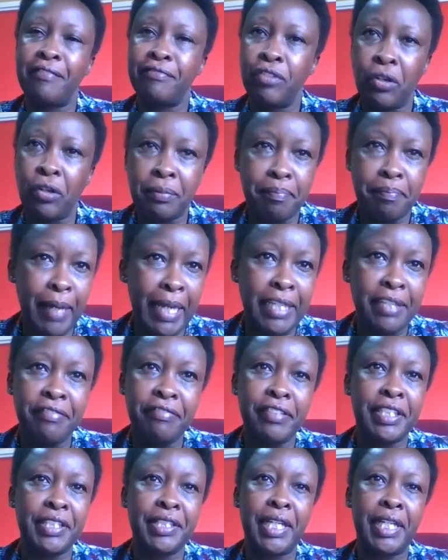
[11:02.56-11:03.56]
have not
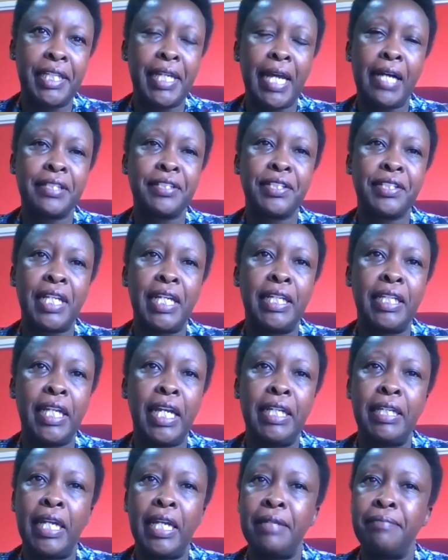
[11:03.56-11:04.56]
benefited us
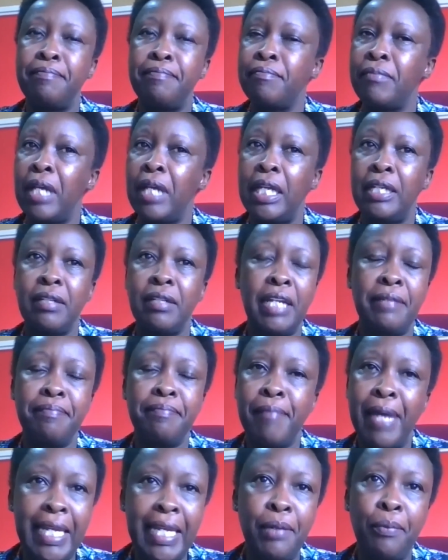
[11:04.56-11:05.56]
in
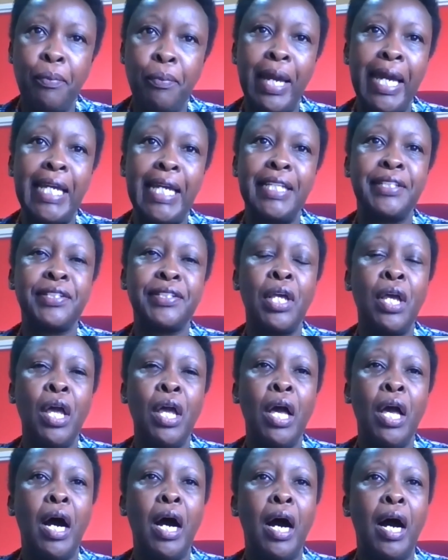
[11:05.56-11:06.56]
many ways.
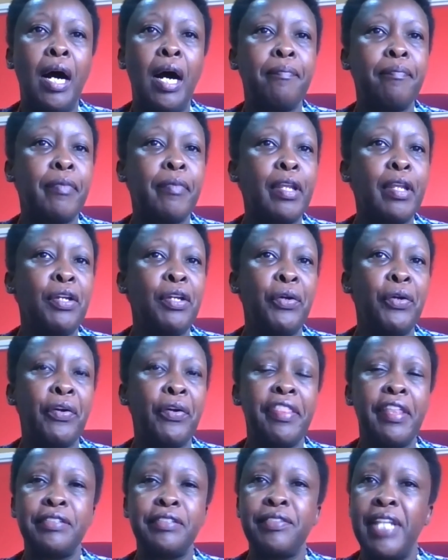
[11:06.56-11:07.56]

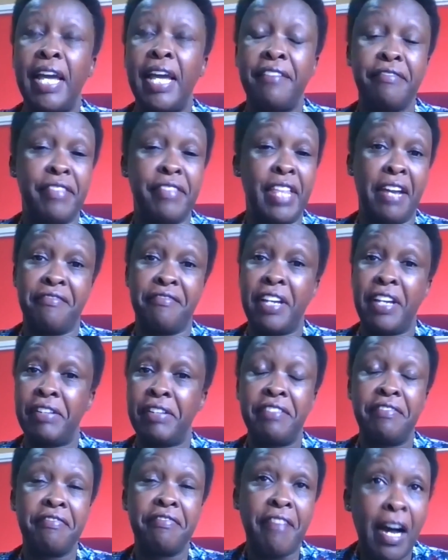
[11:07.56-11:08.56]
They're
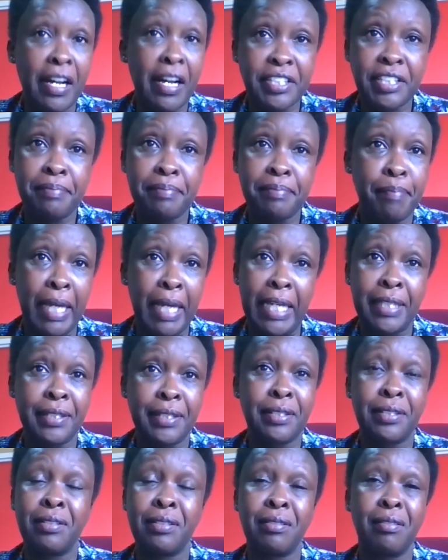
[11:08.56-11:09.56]
very
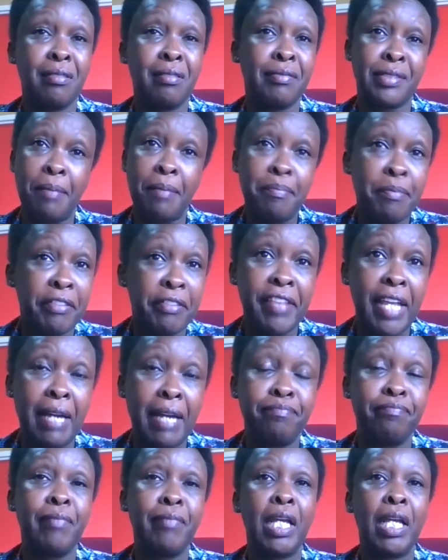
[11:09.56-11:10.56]
fast-paced, some of
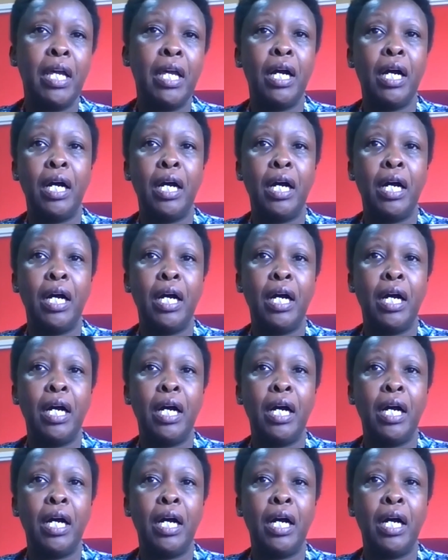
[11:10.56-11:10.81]
them,